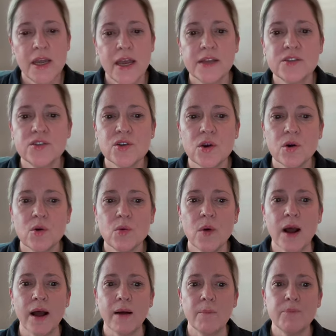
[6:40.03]
And so
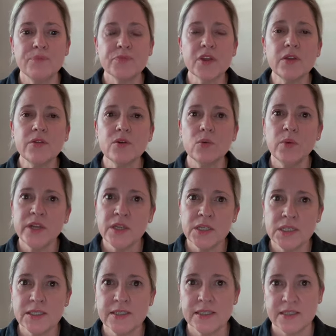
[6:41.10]
the
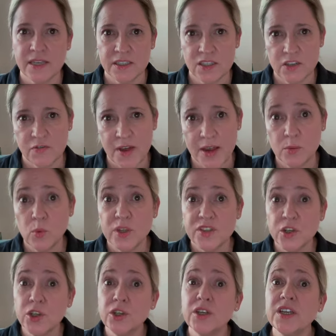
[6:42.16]
witness that testified was
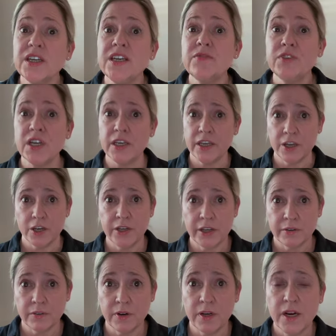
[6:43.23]
her evening
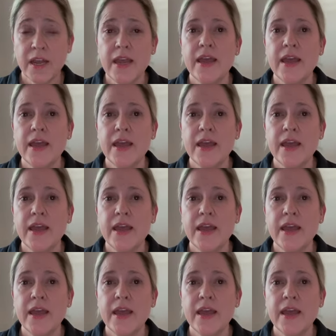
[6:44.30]
caregiver.